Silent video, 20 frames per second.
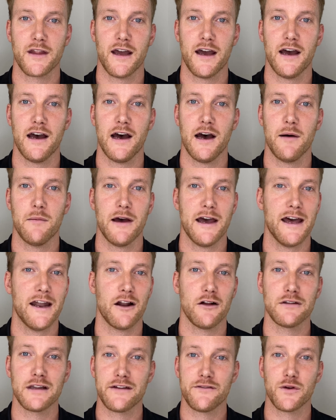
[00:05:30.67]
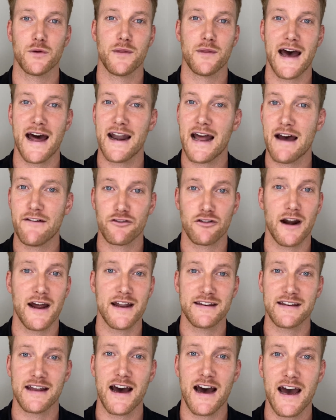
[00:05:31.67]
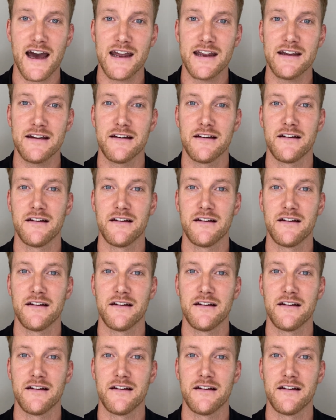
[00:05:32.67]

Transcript: Um, and I'll leave you with that. Have a great day.